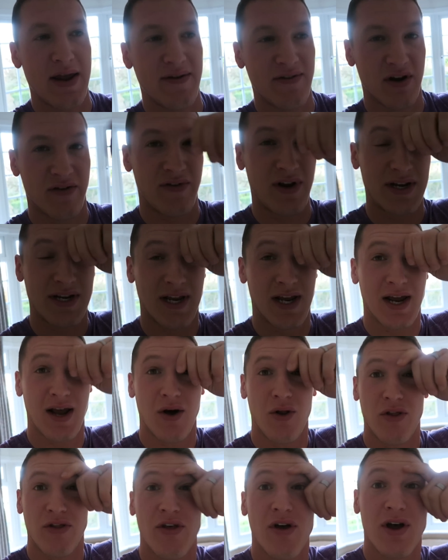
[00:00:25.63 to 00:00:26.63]
evening of eating
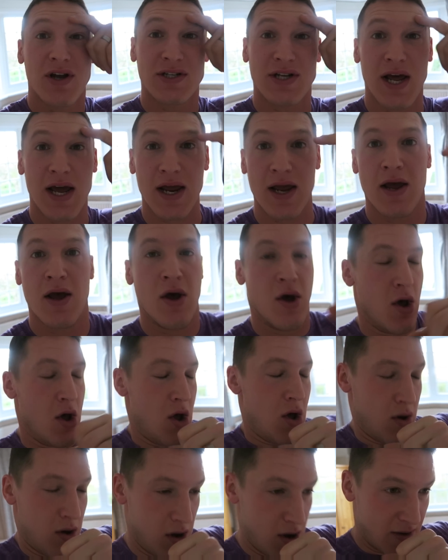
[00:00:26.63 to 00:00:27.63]
on Thursday,
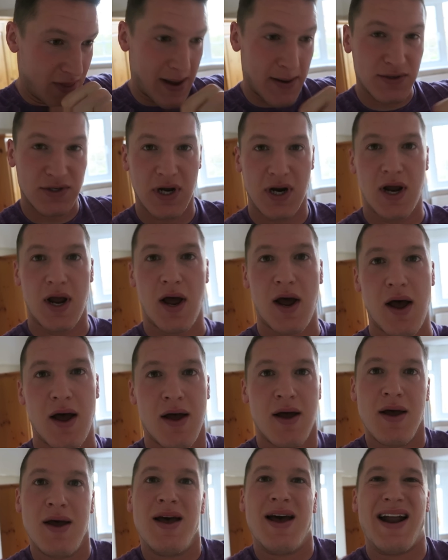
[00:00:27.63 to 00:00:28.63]
that was like
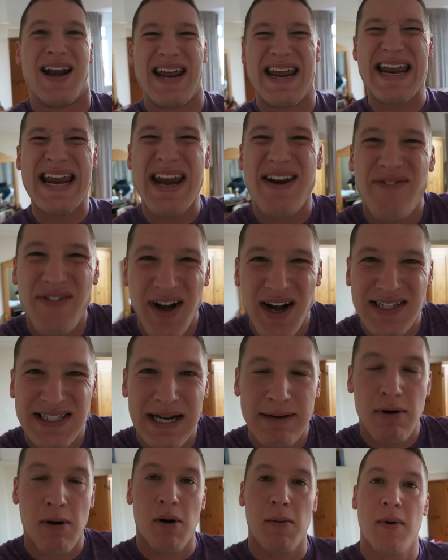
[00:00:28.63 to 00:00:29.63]
an evening
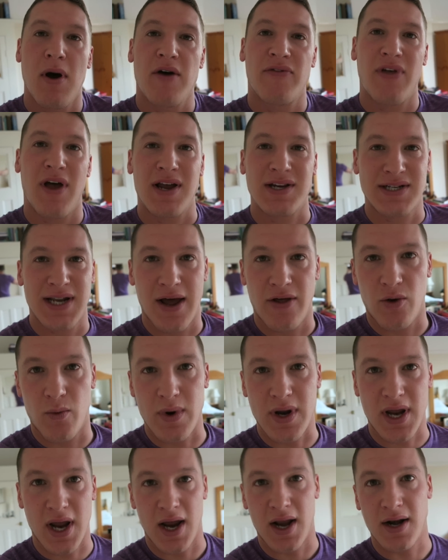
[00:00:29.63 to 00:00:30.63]
celebrating my birthday. It's now the
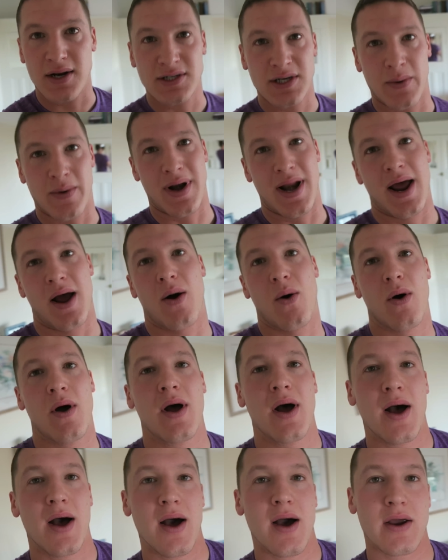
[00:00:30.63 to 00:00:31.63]
weekend, so we're
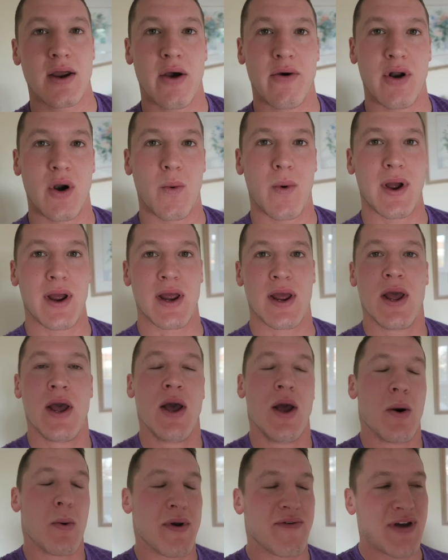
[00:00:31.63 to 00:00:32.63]
now going away.
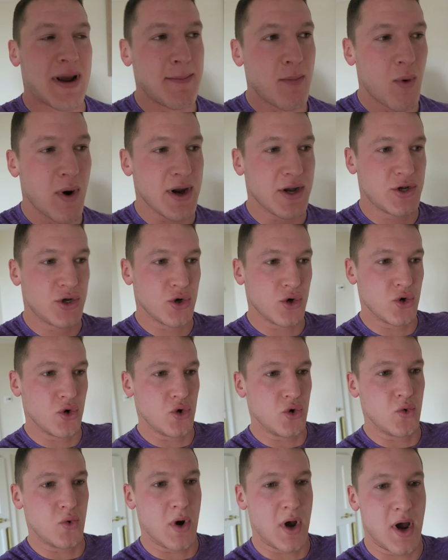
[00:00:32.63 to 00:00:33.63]
We've come away
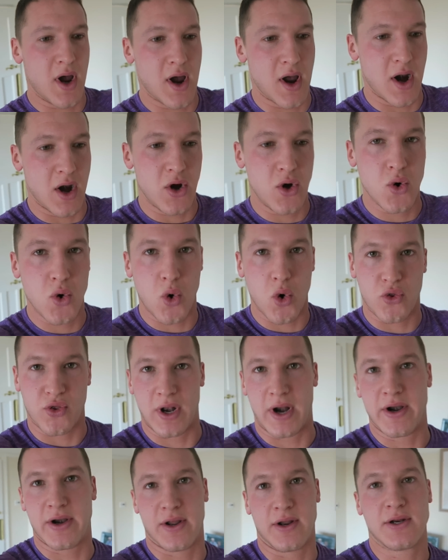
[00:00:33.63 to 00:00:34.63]
to North
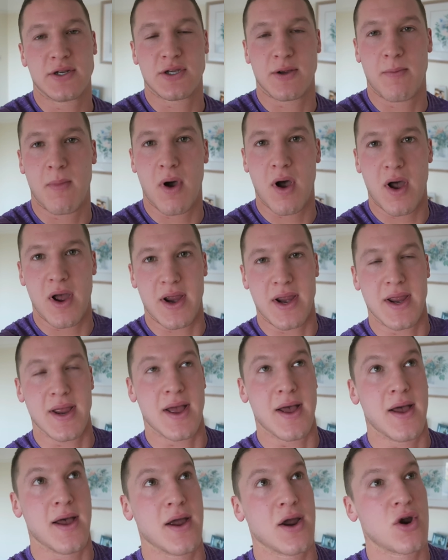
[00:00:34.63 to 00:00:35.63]
London to
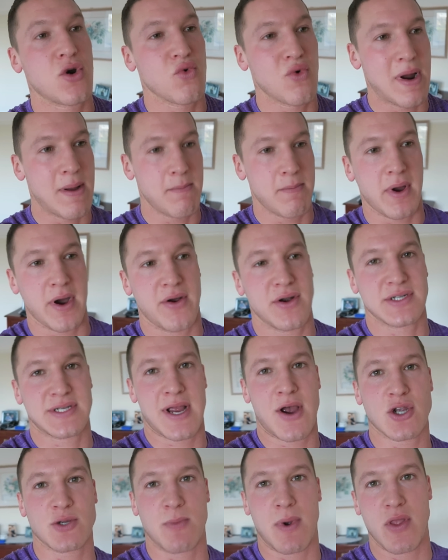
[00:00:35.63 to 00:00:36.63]
my grandparents'
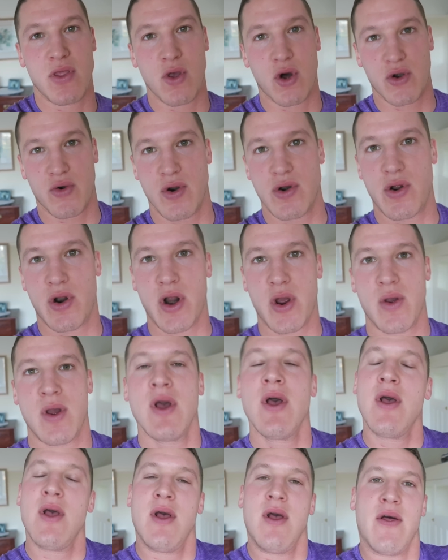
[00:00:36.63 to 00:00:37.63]
house, my nonna and nonna.
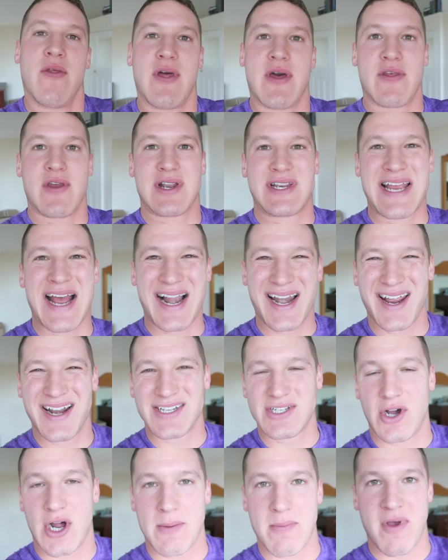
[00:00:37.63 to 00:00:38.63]
They're the
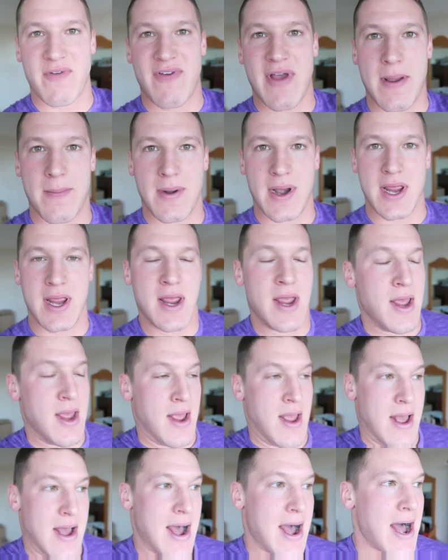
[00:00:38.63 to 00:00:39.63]
Italian side of my family.
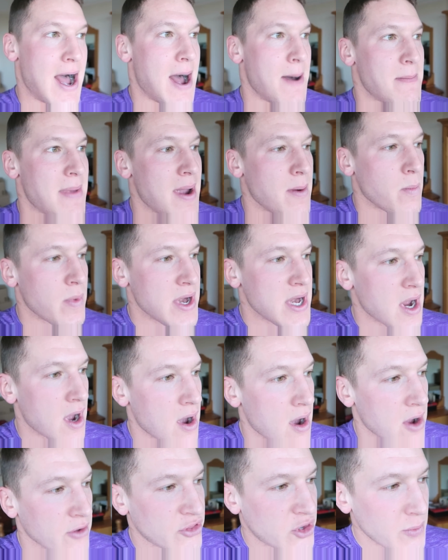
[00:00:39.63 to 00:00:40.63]
And we
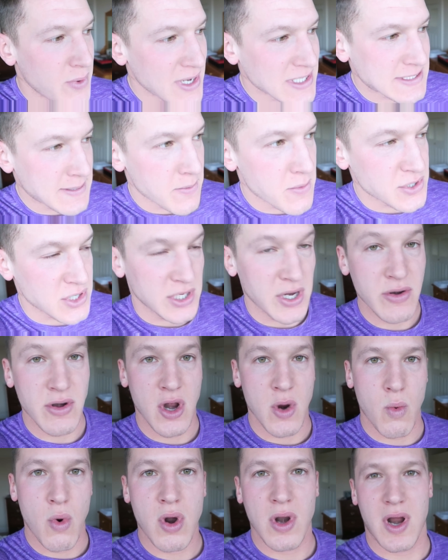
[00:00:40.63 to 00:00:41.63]
are doing something which I don't
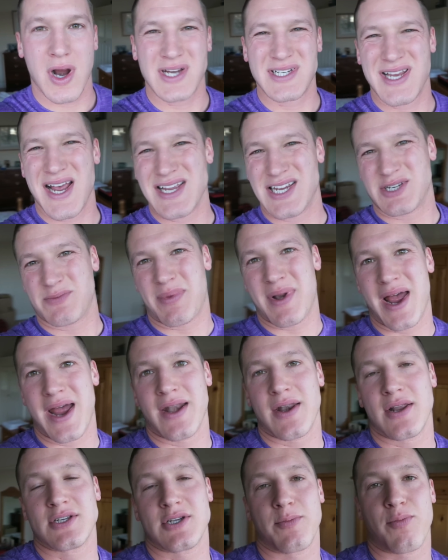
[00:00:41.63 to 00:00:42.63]
know what. Like I said, it's
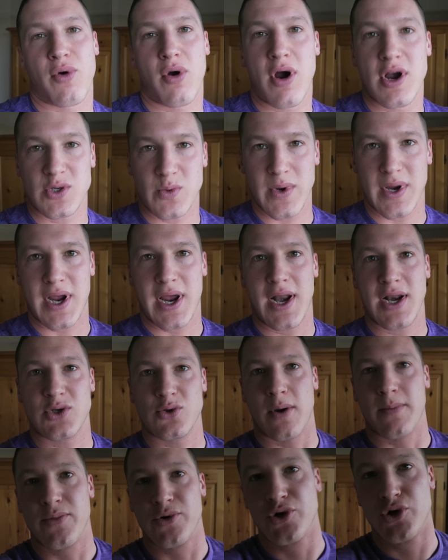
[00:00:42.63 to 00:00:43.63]
planned a surprise weekend,
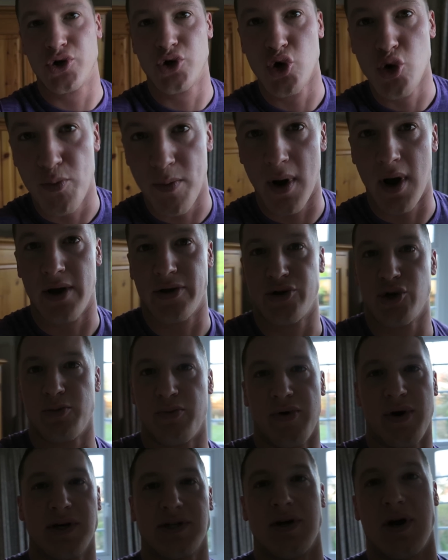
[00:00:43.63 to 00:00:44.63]
so I'm super,
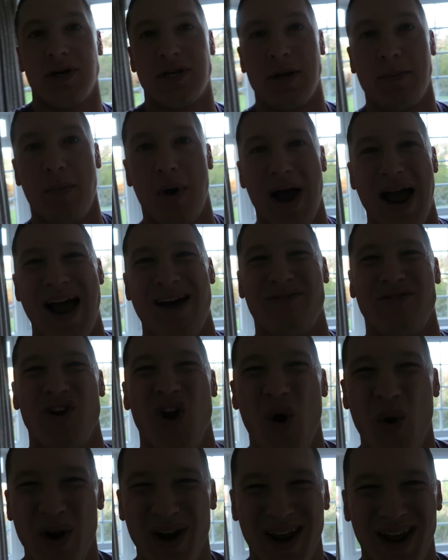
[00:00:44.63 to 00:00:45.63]
super excited, but I have no